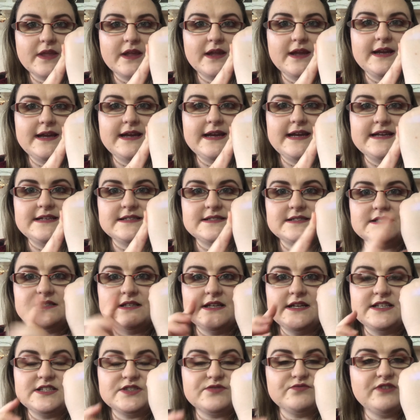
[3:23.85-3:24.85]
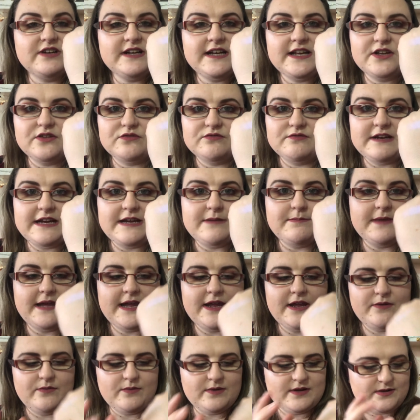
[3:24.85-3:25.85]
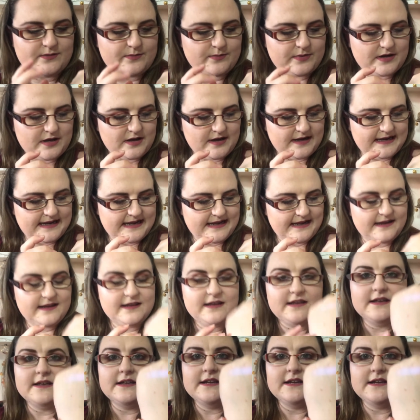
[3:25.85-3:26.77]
It's really creamy when you apply it.